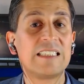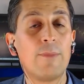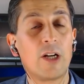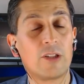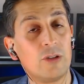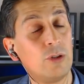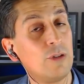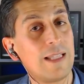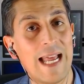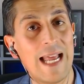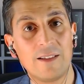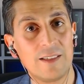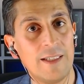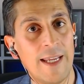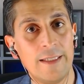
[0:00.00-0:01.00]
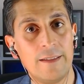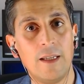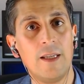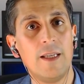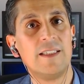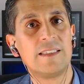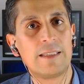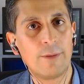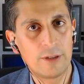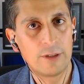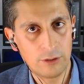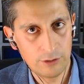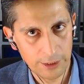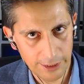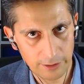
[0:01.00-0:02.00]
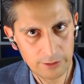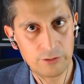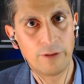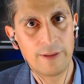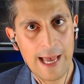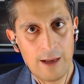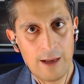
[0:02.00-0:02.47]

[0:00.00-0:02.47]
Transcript: similar to 2008, similar to the year